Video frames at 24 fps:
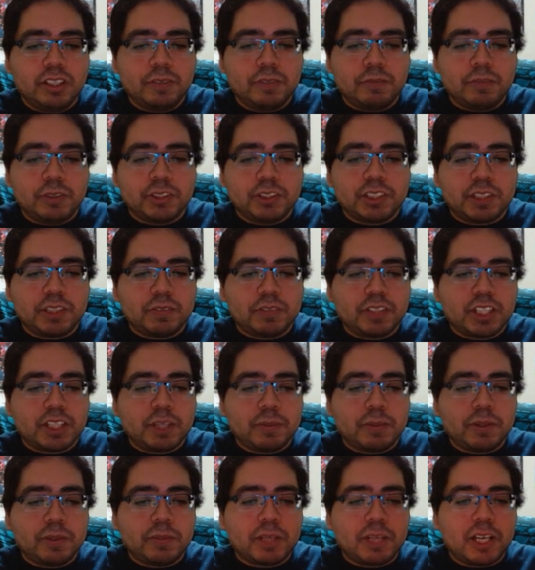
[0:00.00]
First ever
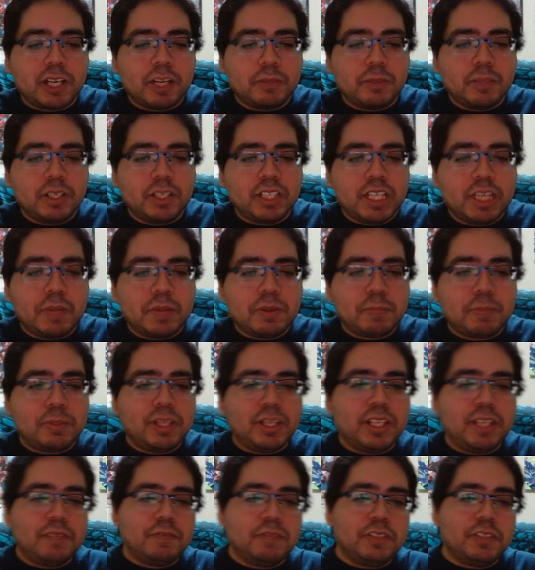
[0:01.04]
Katamari game I
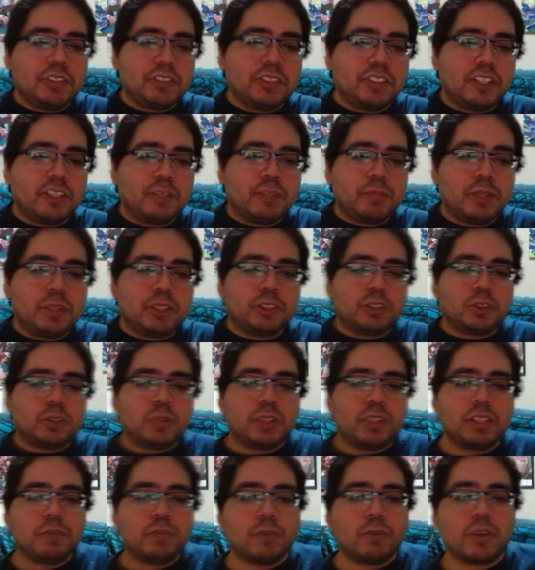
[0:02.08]
played. Finished it on March
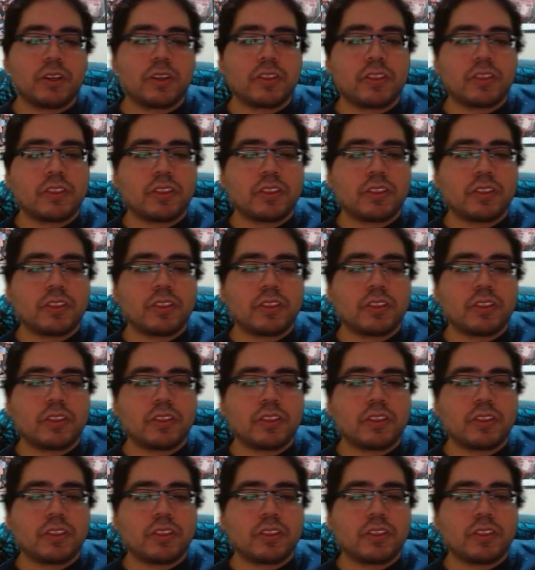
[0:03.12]
24th.